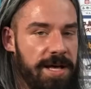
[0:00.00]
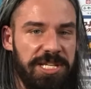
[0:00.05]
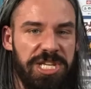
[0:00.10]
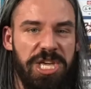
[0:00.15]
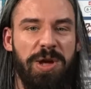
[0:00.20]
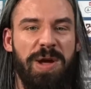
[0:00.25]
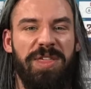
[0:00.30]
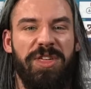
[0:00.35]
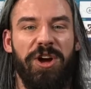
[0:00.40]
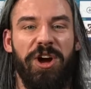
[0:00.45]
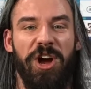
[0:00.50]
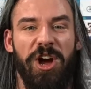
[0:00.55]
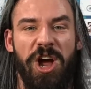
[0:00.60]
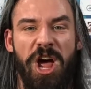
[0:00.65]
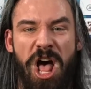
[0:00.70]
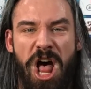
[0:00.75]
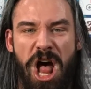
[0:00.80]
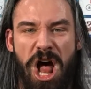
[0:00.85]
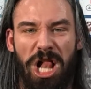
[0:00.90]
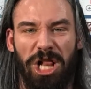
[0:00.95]
So you either
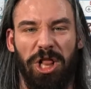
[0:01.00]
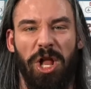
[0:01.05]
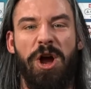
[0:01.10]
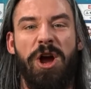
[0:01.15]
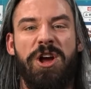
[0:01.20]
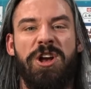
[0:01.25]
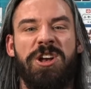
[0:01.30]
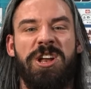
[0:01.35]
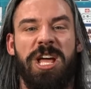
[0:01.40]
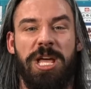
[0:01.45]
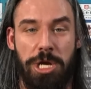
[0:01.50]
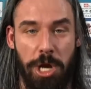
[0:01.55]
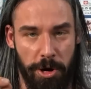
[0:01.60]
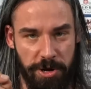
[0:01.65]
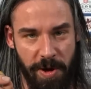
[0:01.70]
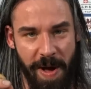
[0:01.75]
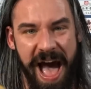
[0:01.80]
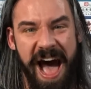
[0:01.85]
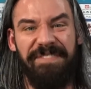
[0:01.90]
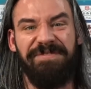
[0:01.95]
learn, no,
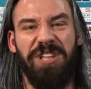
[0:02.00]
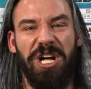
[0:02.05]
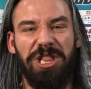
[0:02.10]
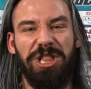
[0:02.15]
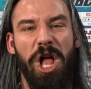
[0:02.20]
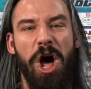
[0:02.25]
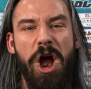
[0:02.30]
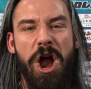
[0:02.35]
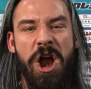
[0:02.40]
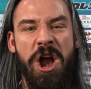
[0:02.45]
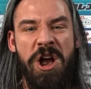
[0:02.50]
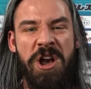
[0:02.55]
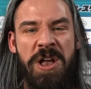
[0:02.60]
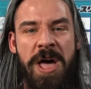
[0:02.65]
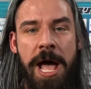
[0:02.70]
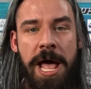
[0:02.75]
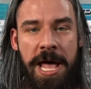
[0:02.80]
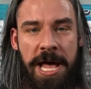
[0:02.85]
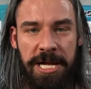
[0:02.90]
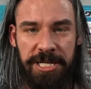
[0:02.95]
you have to learn